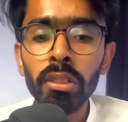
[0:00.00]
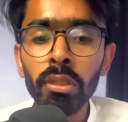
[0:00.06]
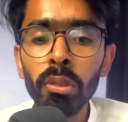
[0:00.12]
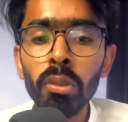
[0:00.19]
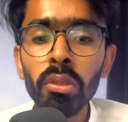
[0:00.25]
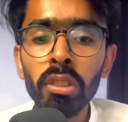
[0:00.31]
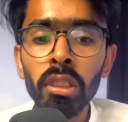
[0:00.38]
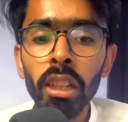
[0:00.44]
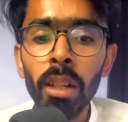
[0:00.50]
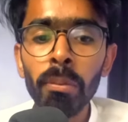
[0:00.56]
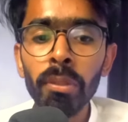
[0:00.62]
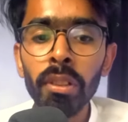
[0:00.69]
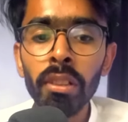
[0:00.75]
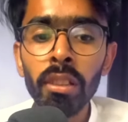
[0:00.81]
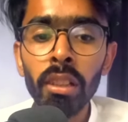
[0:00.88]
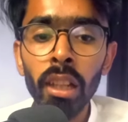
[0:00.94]
use
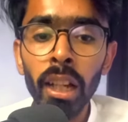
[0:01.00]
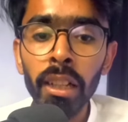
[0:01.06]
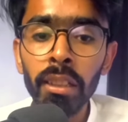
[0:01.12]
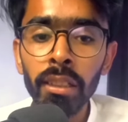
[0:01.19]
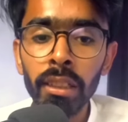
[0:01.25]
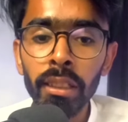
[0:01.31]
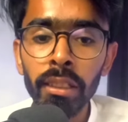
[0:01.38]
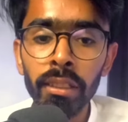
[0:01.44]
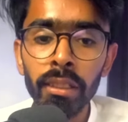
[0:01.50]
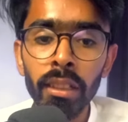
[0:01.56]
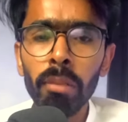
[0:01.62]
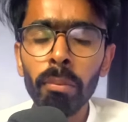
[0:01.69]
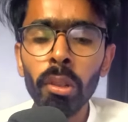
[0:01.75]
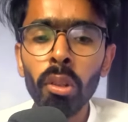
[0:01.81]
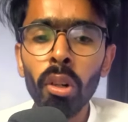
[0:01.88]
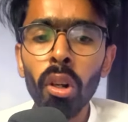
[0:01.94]
captions like these
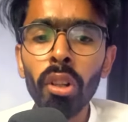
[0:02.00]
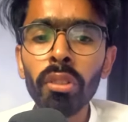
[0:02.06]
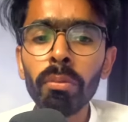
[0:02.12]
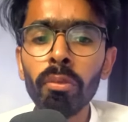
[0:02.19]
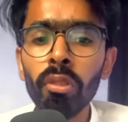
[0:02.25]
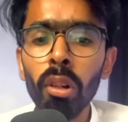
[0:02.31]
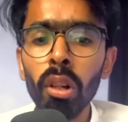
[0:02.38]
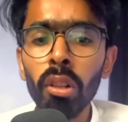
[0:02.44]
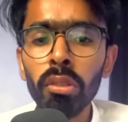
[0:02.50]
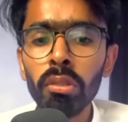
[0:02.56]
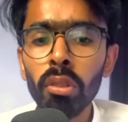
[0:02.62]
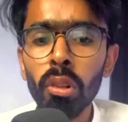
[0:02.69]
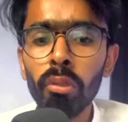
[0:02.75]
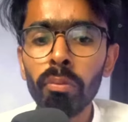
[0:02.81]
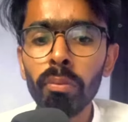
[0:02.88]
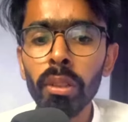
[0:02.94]
because most
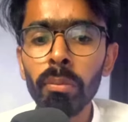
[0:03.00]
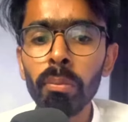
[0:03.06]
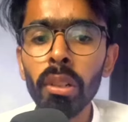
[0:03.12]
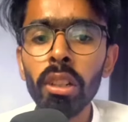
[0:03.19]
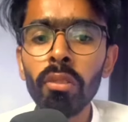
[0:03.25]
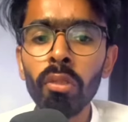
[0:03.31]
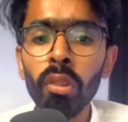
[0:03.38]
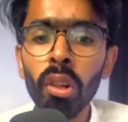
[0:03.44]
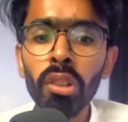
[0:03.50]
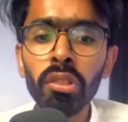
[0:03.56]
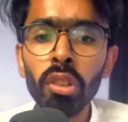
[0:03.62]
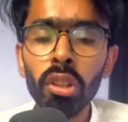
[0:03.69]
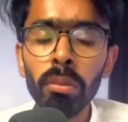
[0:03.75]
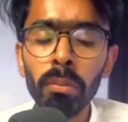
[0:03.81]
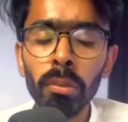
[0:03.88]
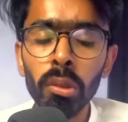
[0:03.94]
of people watch
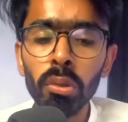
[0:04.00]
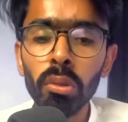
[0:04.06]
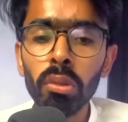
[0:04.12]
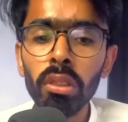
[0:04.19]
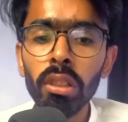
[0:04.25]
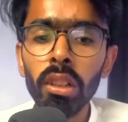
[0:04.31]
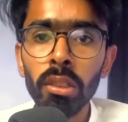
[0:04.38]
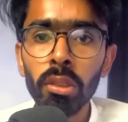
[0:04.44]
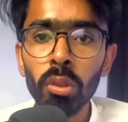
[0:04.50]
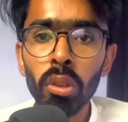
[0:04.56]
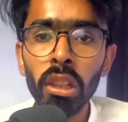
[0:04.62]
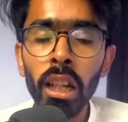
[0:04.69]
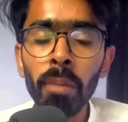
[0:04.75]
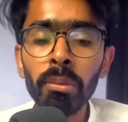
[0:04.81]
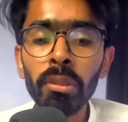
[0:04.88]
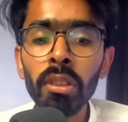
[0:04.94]
on mute, so
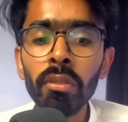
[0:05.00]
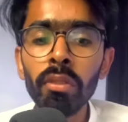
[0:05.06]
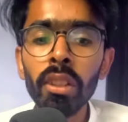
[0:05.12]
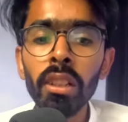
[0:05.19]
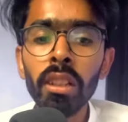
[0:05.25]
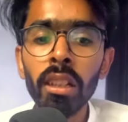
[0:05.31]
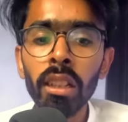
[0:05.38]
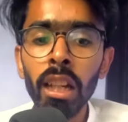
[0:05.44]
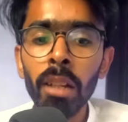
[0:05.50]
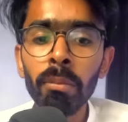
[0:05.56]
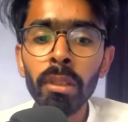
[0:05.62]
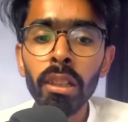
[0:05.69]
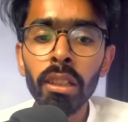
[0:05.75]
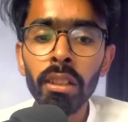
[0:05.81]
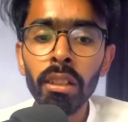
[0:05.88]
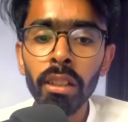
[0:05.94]
caption will grab
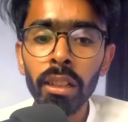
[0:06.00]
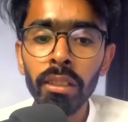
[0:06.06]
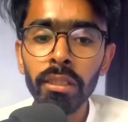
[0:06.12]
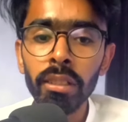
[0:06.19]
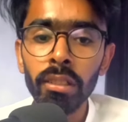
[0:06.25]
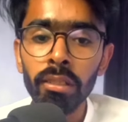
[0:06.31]
their attention.